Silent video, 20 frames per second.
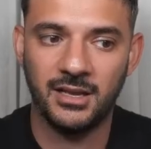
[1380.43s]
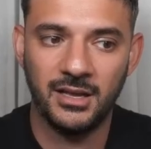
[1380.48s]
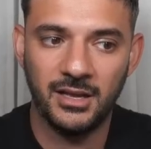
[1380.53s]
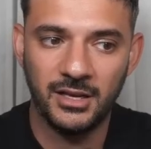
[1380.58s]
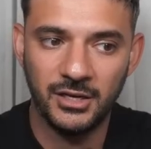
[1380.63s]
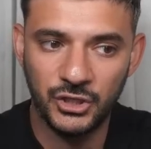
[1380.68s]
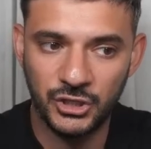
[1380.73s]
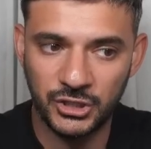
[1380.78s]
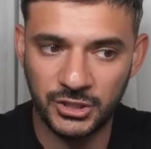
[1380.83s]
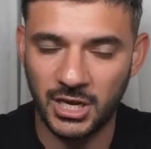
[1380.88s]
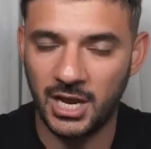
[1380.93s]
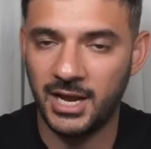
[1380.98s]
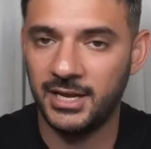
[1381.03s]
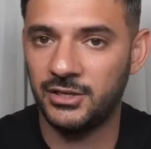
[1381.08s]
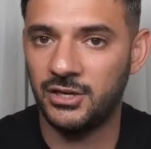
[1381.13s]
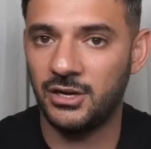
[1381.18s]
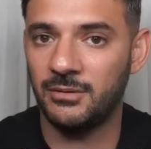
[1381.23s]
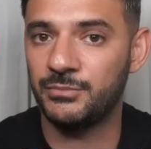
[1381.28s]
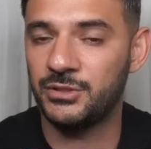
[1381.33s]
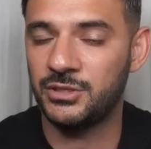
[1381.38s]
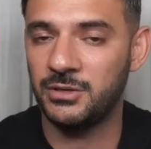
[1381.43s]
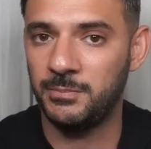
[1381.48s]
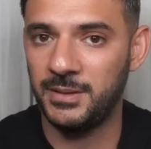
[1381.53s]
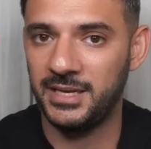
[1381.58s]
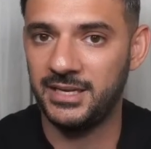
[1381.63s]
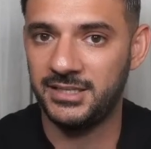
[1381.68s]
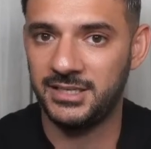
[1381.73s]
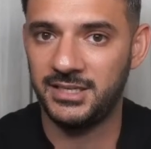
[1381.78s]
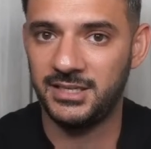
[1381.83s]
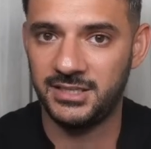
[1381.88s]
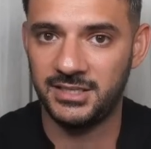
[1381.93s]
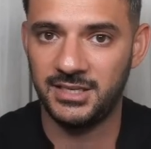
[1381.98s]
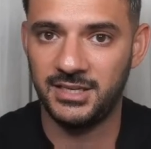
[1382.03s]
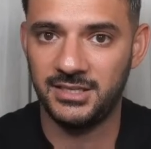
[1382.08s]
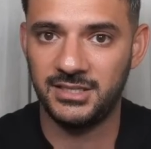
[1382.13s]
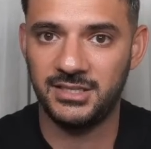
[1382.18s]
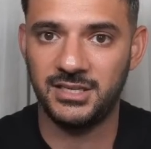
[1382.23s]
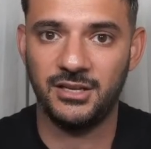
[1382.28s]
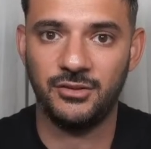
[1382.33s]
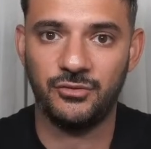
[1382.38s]
signed up to
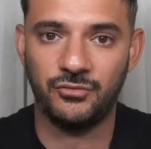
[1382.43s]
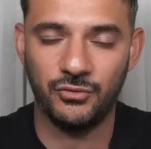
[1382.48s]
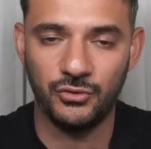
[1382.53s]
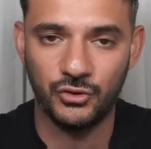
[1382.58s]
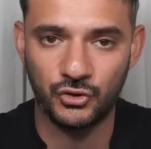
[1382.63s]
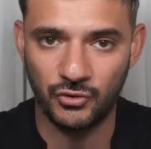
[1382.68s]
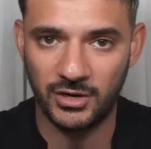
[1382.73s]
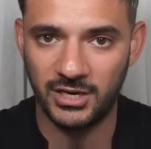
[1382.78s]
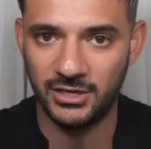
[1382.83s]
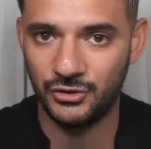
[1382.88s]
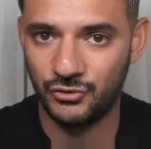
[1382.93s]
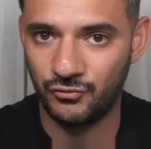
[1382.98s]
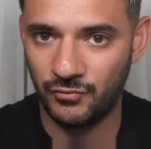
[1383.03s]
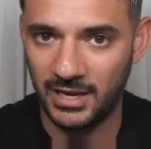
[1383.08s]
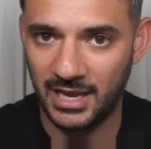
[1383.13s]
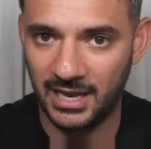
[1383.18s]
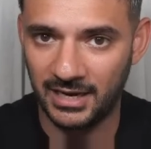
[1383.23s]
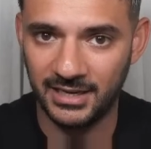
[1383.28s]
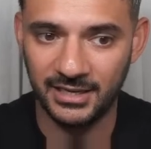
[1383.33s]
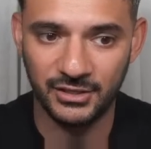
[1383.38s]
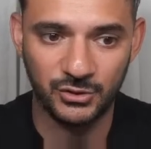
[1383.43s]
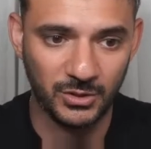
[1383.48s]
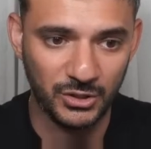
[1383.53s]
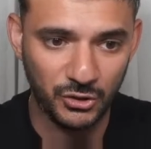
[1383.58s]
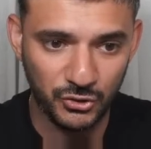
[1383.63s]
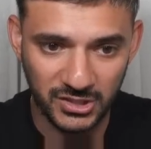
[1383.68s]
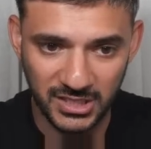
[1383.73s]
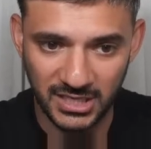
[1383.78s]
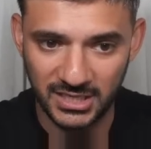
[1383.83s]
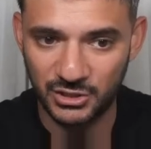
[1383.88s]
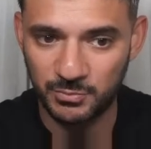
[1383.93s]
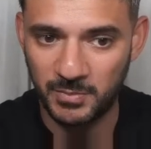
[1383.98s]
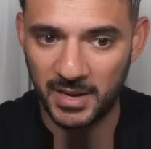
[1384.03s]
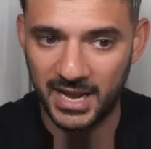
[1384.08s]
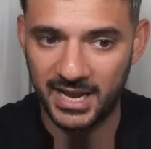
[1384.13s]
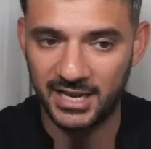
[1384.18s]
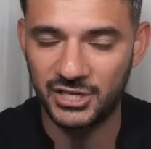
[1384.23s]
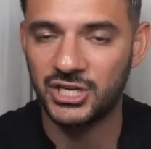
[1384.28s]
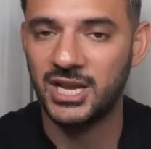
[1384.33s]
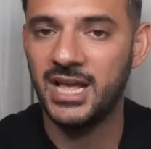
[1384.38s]
BTCC through Traders Reality. So when you see this
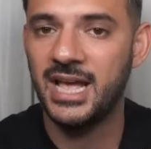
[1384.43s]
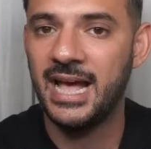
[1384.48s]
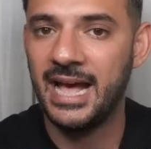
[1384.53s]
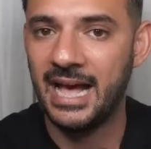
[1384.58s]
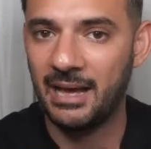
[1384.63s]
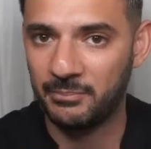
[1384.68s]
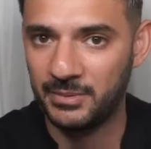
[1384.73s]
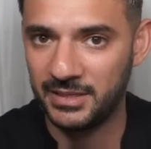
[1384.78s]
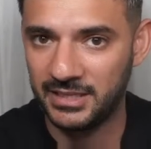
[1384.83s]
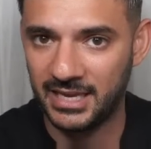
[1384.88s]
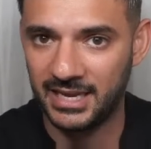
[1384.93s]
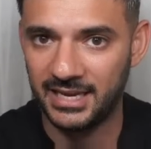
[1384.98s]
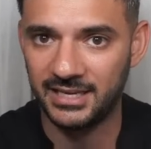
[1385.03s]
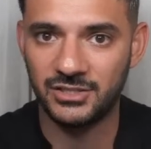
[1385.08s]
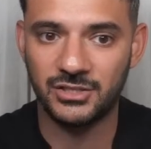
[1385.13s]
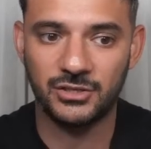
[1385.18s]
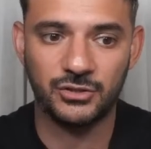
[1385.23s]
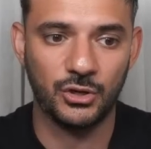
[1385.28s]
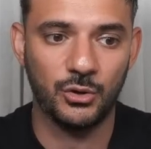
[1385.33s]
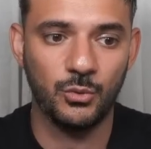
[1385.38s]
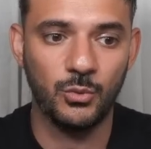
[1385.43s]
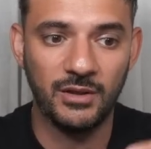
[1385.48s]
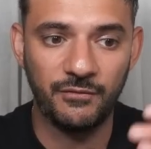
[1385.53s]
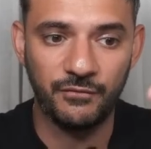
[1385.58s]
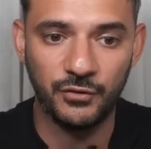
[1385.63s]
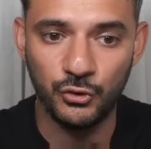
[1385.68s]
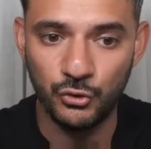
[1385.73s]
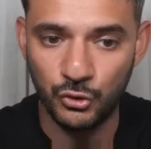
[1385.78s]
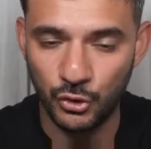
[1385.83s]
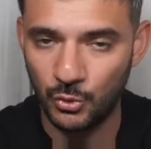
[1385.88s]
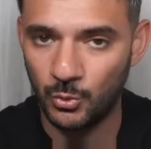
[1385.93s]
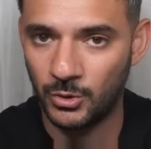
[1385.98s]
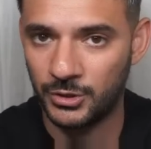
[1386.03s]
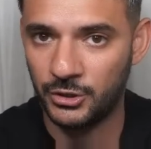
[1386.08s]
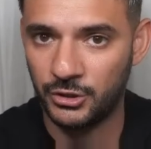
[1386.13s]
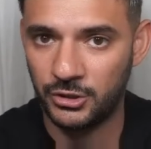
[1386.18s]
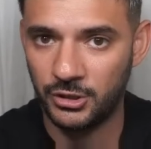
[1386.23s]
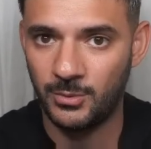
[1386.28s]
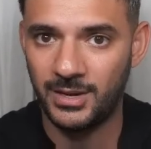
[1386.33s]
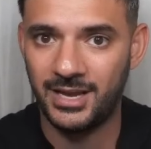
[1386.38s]
page, happy days. So if you do want to
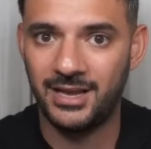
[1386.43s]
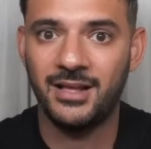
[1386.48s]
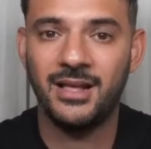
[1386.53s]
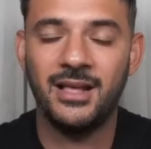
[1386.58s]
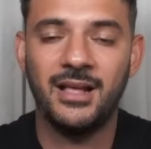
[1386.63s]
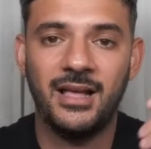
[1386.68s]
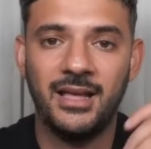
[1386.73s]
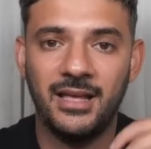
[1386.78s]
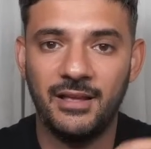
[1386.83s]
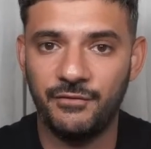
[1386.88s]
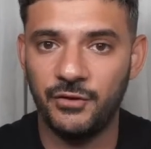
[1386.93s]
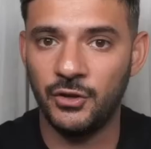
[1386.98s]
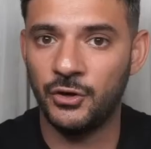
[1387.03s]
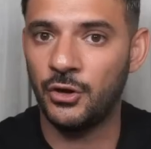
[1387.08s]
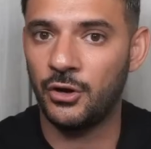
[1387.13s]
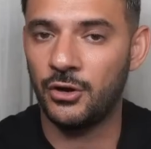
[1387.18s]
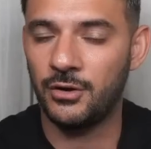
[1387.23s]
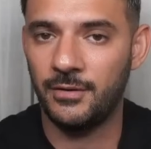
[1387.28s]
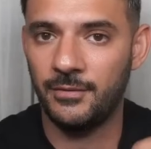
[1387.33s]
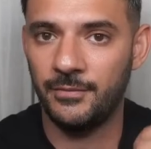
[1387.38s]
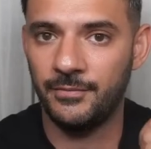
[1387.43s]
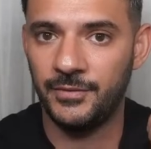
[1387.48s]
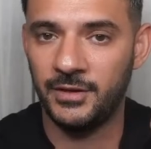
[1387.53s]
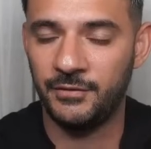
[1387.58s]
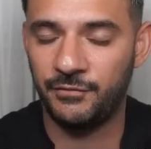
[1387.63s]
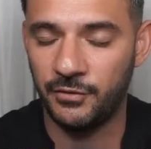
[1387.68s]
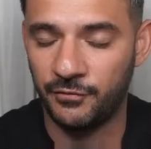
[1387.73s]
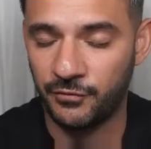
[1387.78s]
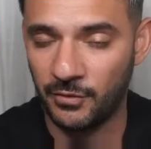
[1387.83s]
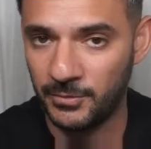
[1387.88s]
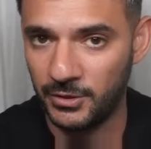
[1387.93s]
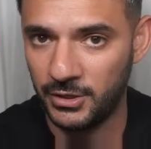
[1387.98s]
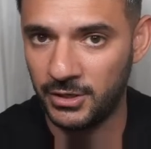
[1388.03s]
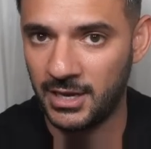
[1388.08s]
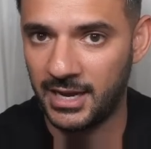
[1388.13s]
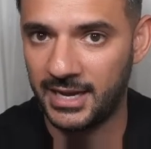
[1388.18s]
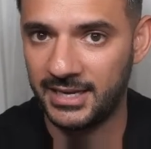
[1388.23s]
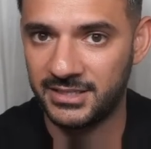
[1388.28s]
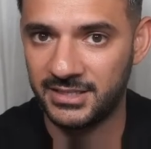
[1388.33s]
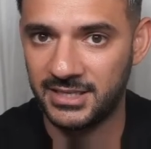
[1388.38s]
do it, if you're from the
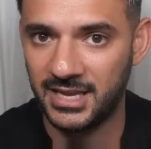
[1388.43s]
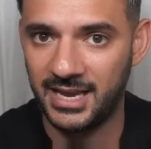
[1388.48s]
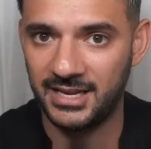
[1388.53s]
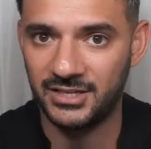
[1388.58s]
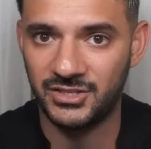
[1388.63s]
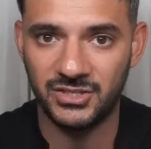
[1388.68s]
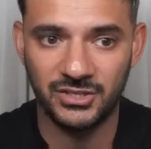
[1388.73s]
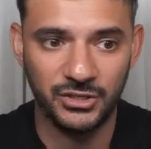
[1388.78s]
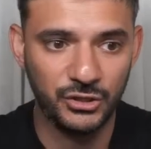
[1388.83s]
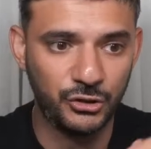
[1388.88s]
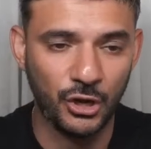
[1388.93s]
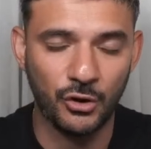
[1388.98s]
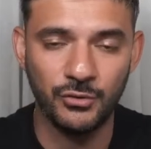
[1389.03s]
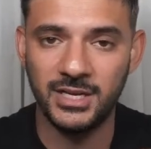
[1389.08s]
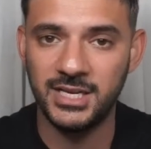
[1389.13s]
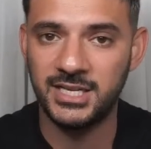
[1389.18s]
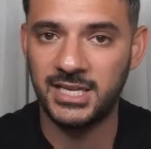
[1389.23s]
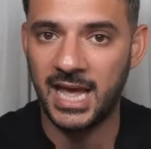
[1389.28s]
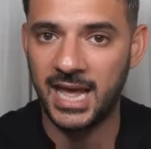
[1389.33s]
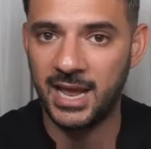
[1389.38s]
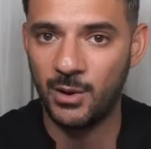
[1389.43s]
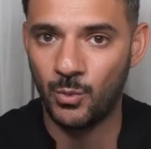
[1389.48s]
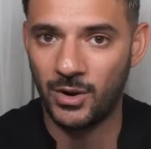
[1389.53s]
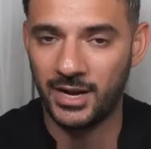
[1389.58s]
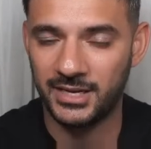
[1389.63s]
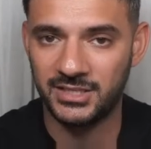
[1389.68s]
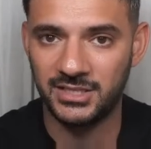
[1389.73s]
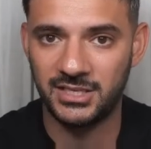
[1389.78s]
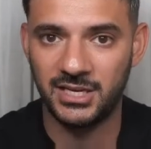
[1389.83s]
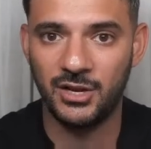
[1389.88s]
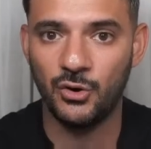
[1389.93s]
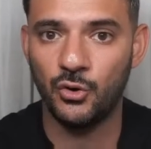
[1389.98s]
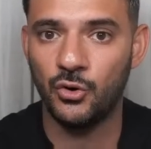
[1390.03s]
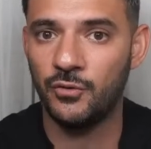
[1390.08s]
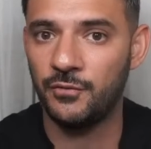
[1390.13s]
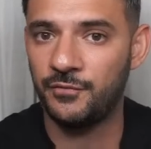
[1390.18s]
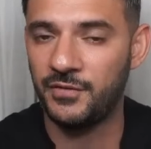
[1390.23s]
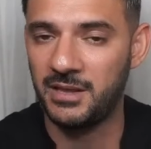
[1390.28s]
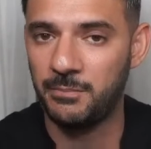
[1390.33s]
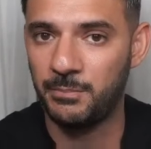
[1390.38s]
United States, you don't need KYC or
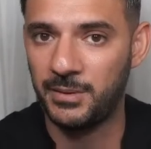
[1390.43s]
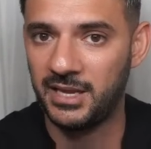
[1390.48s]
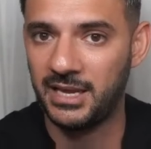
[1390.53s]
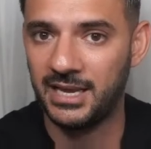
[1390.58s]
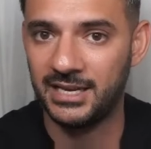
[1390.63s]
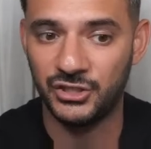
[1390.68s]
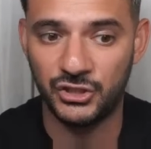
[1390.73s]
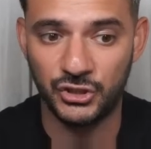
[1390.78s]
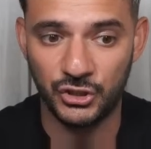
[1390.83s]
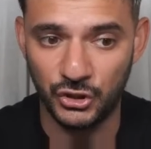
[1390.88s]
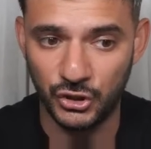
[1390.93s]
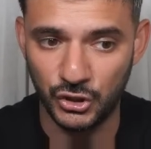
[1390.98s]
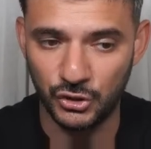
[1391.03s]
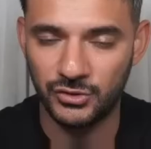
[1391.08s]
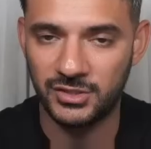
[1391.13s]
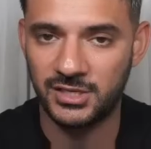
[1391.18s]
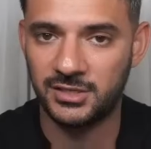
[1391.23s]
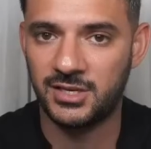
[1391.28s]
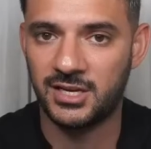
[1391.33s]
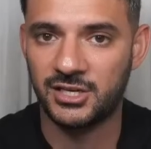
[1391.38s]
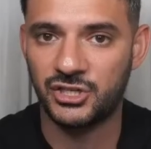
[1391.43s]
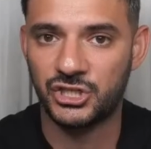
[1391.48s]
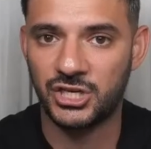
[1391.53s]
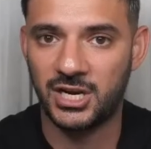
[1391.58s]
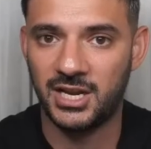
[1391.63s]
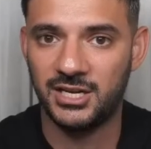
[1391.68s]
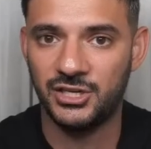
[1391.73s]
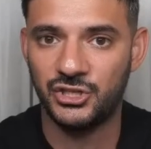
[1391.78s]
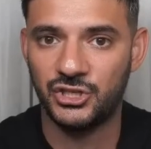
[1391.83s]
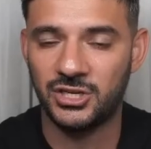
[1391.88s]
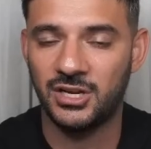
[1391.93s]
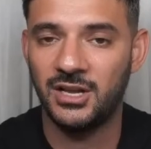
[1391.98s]
VPN to use this exchange.